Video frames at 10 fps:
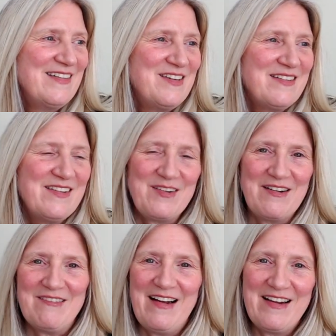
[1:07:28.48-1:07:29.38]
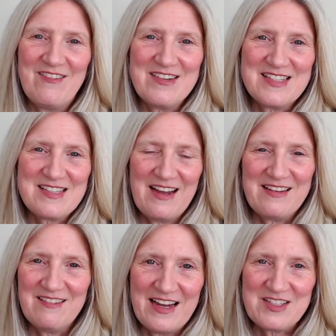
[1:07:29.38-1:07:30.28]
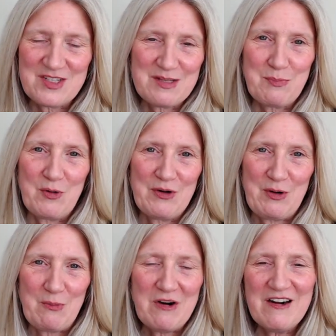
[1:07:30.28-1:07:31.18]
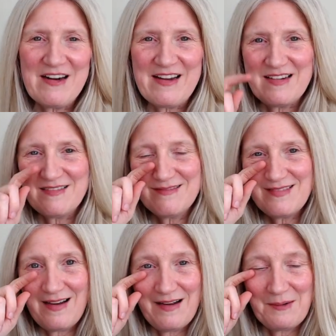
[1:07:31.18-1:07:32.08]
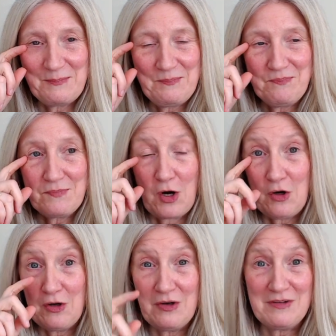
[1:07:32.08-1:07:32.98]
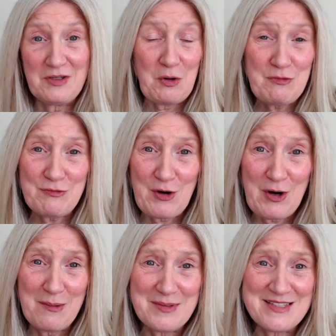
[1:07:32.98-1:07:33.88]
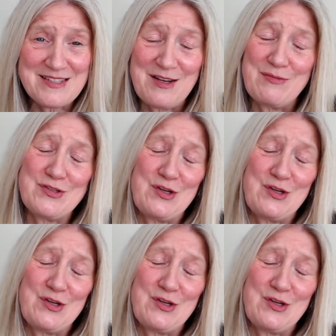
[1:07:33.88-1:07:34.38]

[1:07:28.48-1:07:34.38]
you know, I always, I like to support her work and um, her goat farm and stuff.